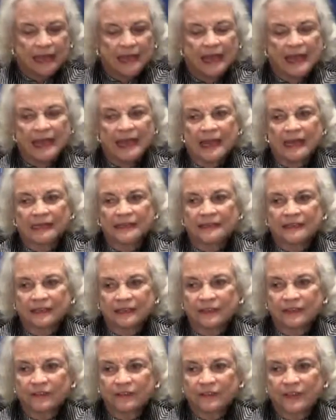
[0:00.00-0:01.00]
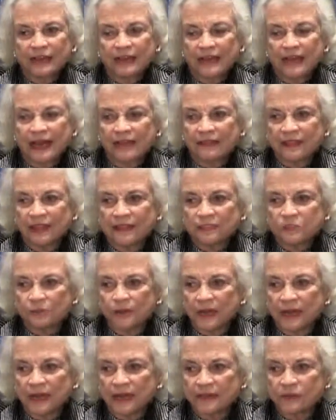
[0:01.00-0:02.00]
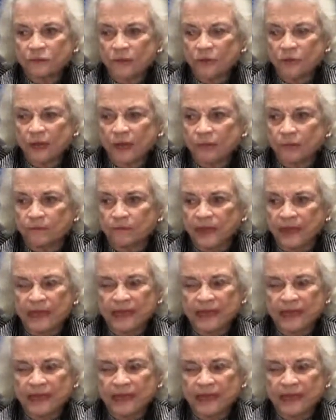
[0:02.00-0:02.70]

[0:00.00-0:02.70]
And that's where I grew up.